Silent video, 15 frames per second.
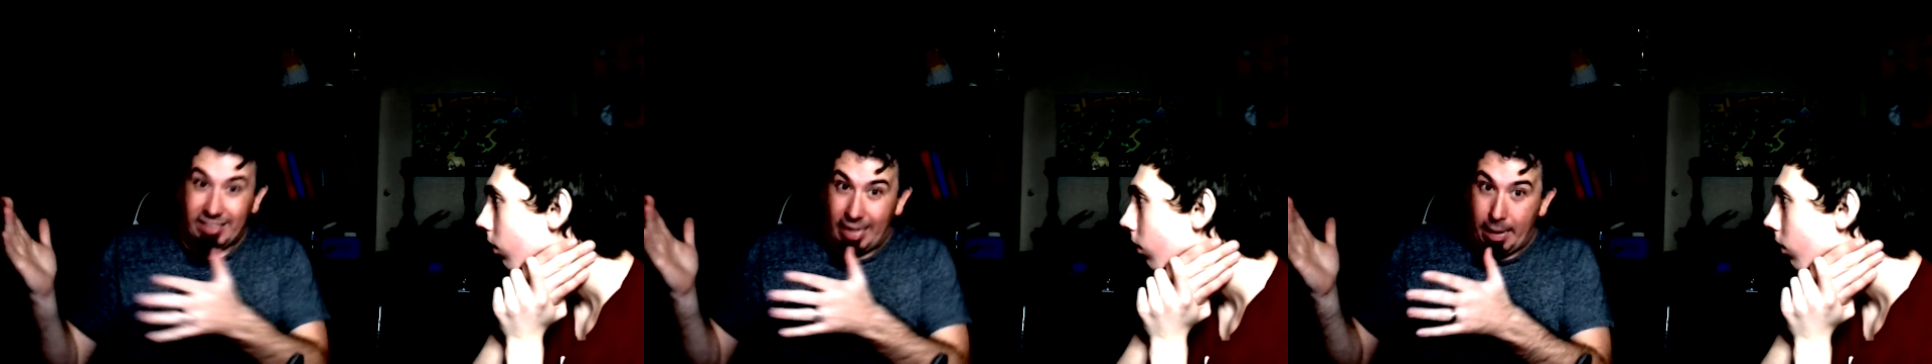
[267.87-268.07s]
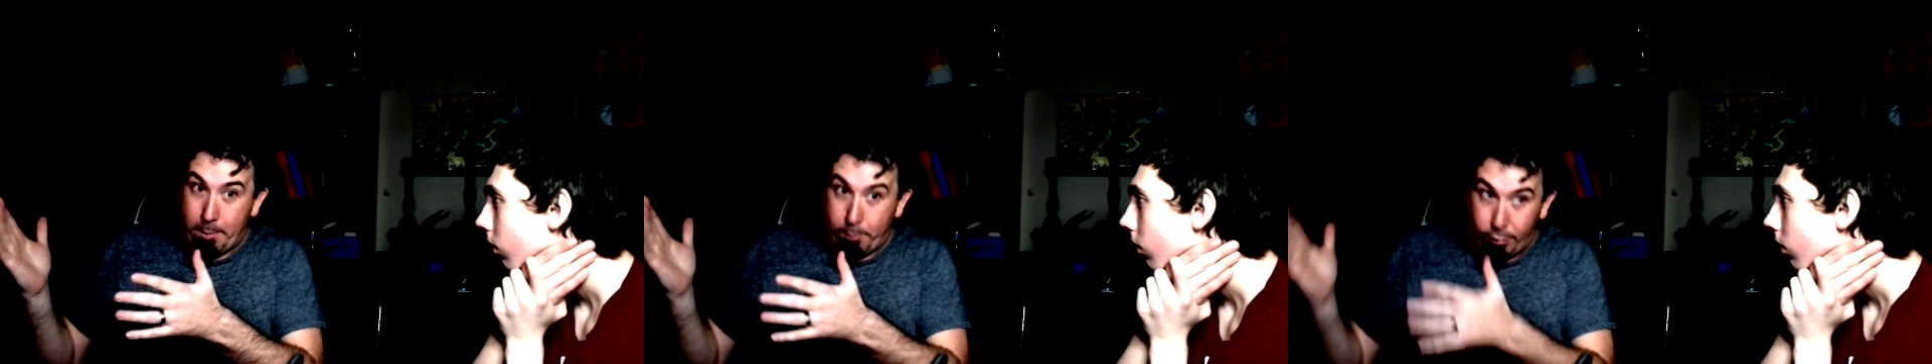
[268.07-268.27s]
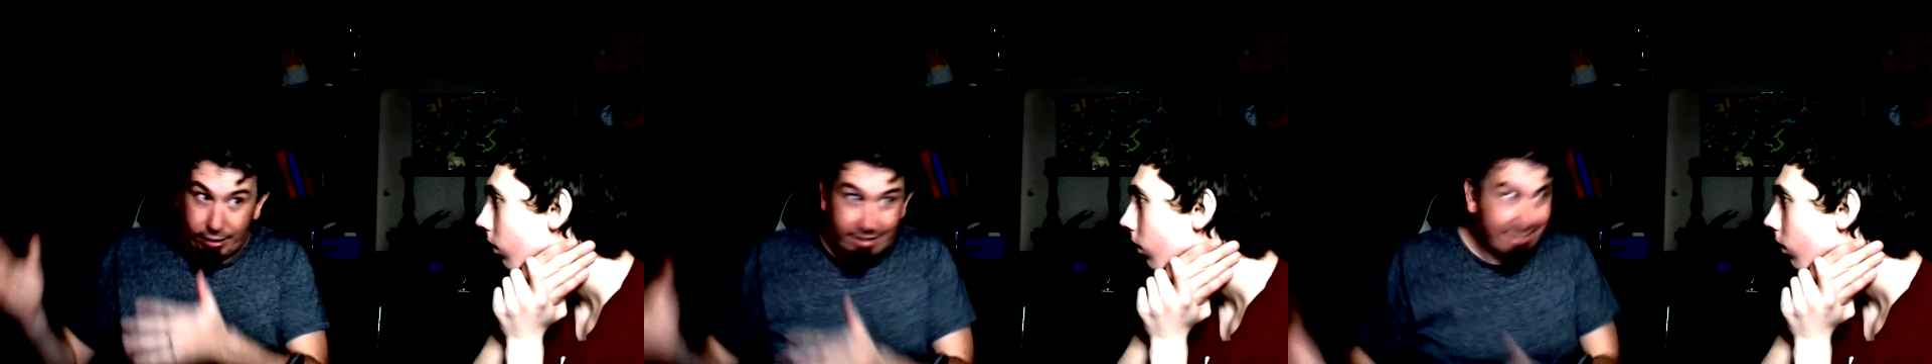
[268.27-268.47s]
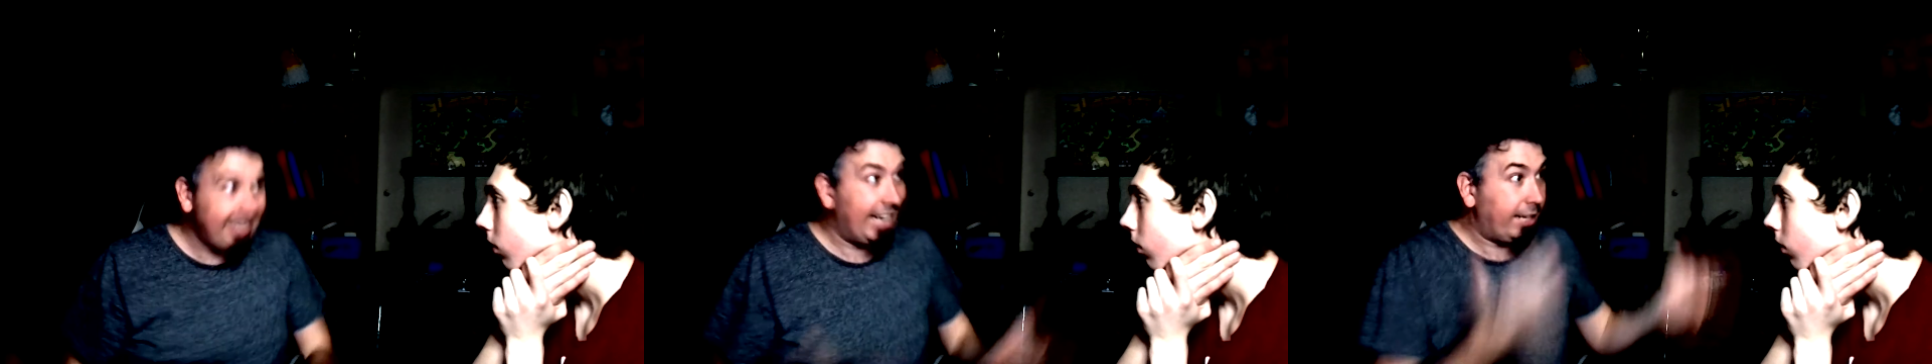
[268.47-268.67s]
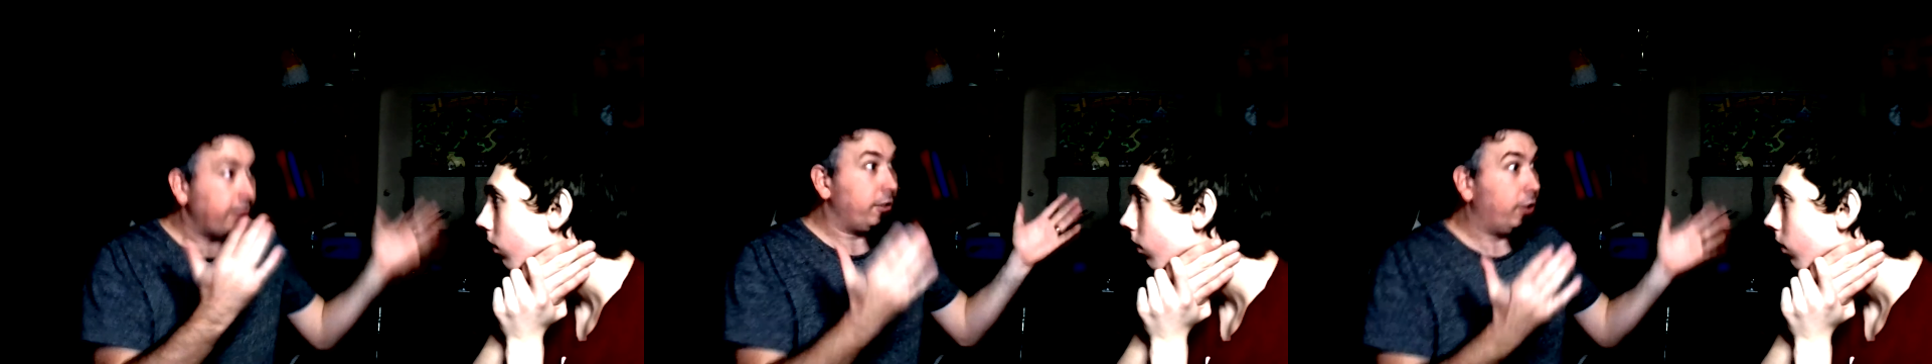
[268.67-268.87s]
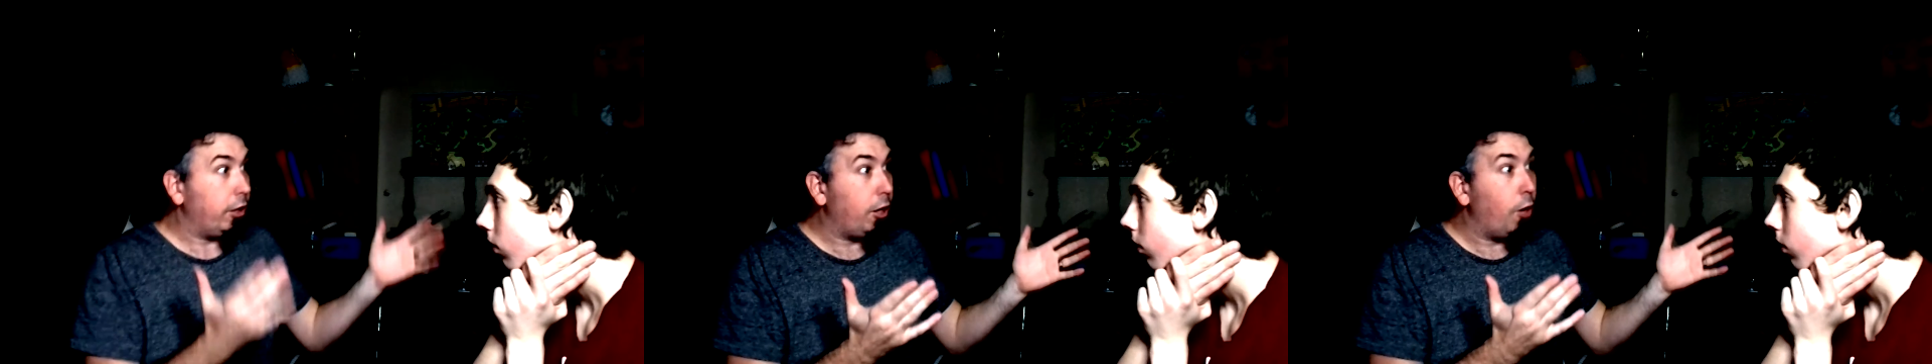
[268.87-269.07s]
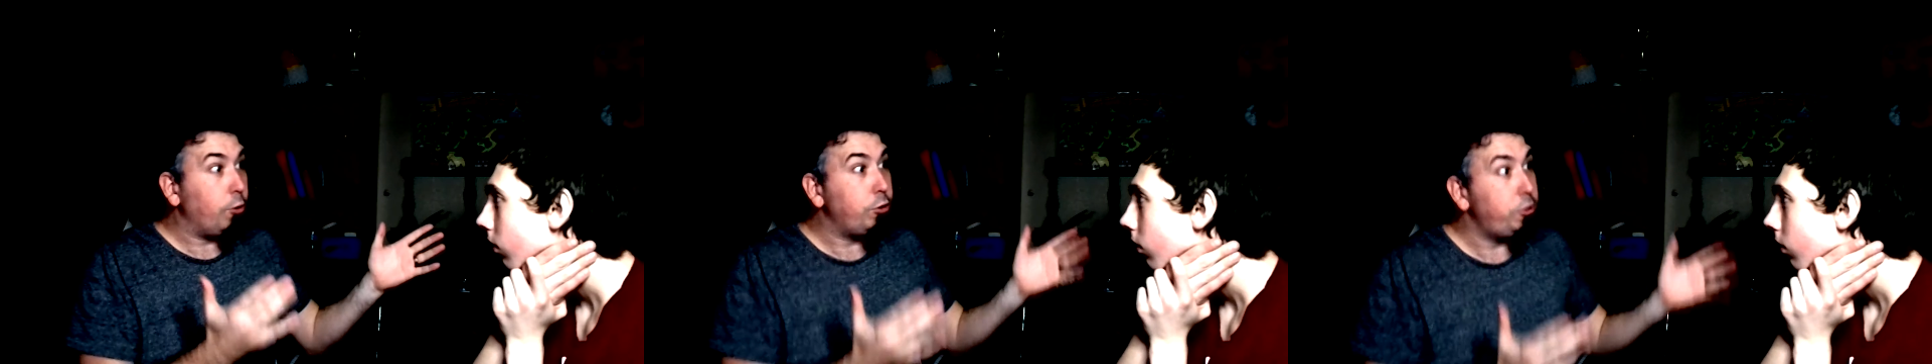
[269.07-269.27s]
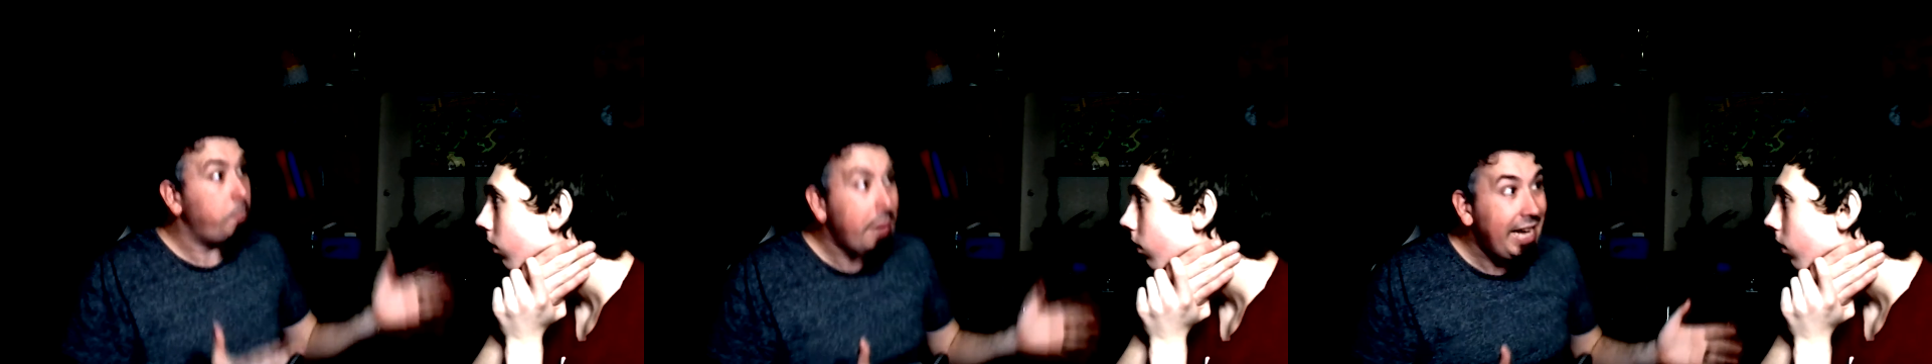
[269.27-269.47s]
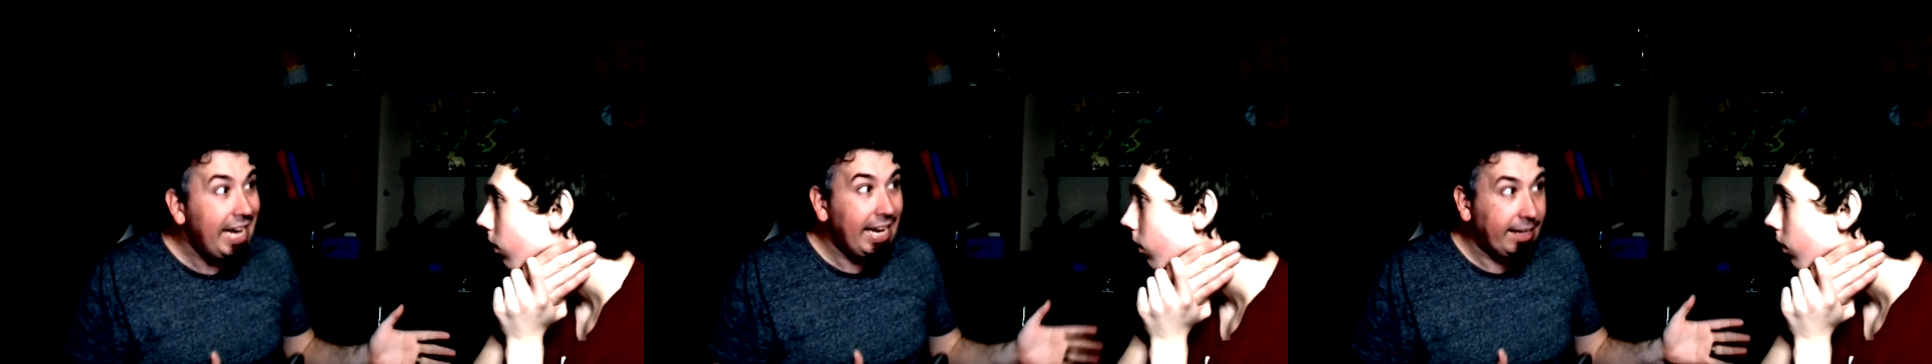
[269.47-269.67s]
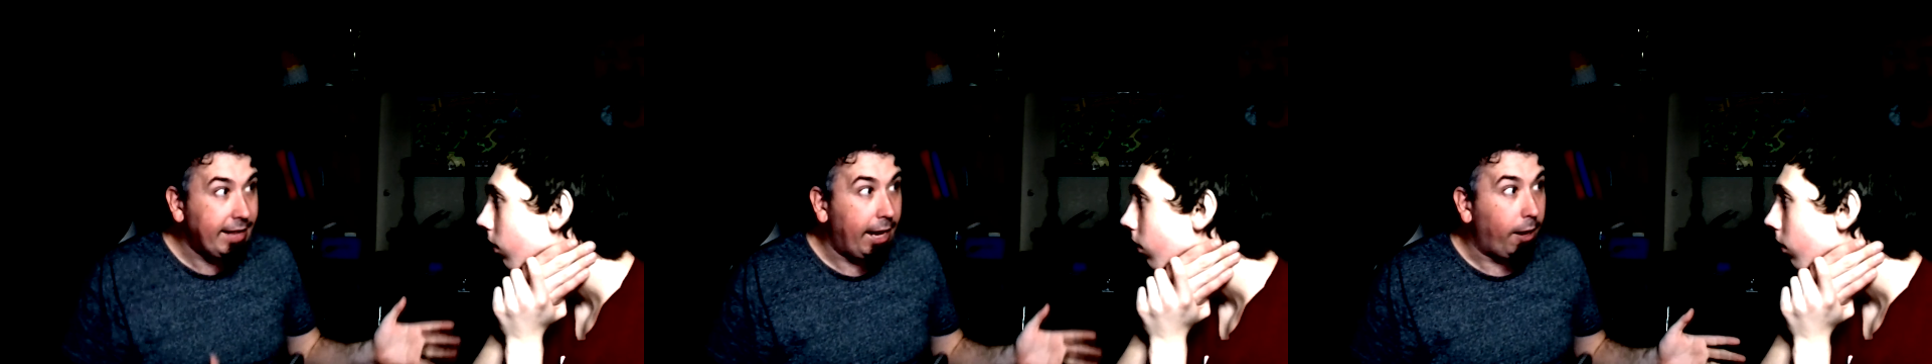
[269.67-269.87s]
it predicts the ghost
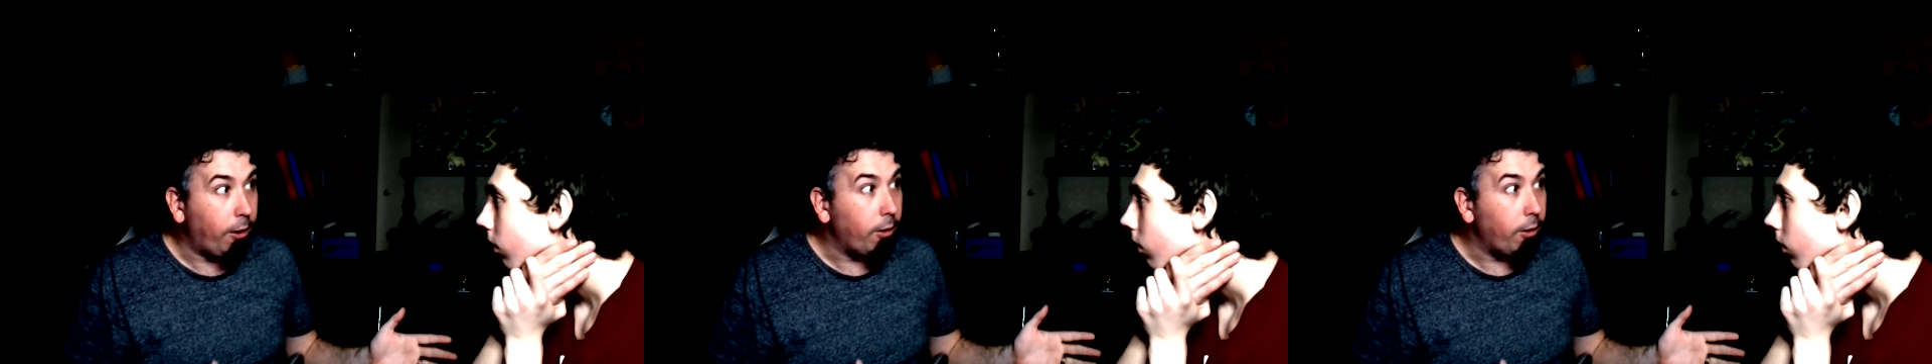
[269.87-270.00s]
being there.